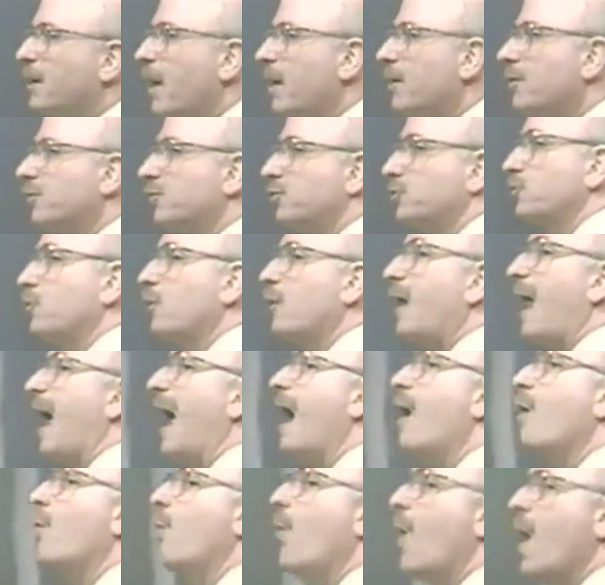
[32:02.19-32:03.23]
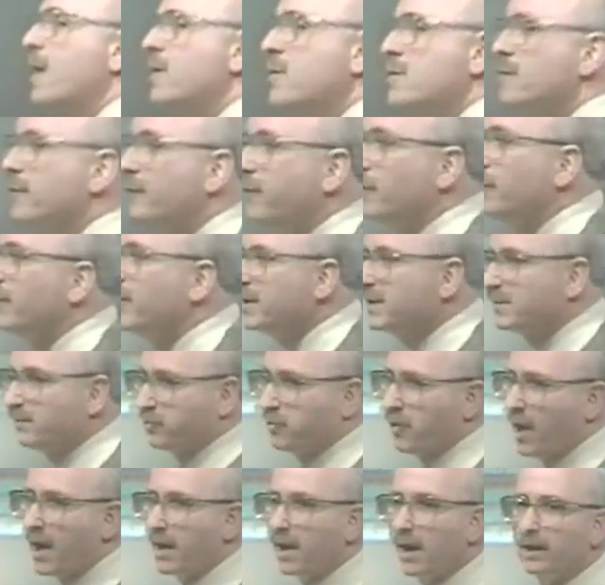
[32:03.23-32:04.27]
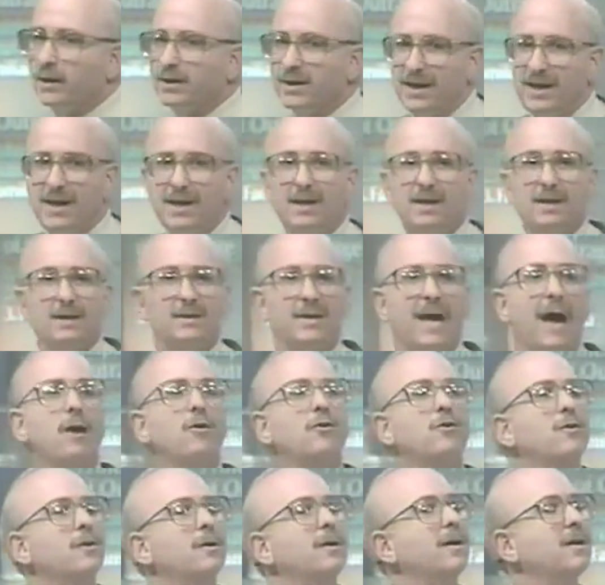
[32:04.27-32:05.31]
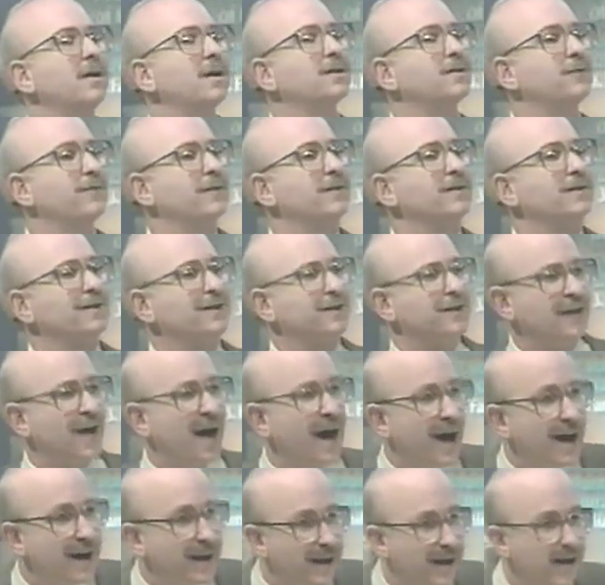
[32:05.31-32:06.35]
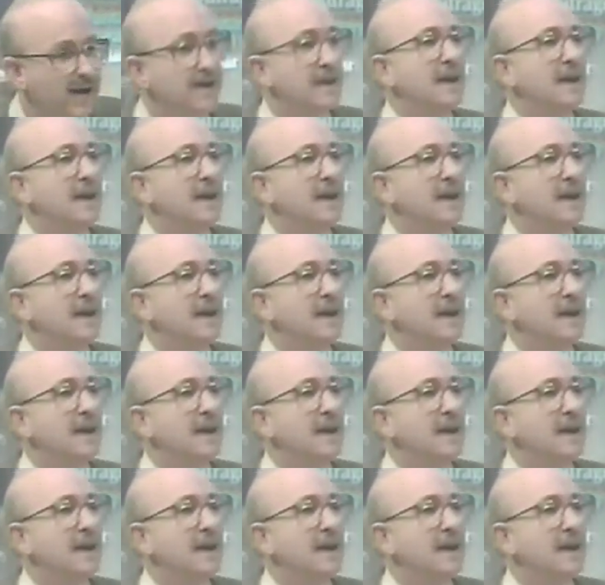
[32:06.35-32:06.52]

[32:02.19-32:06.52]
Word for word: understood how wonderful this product is, how good it is for the society,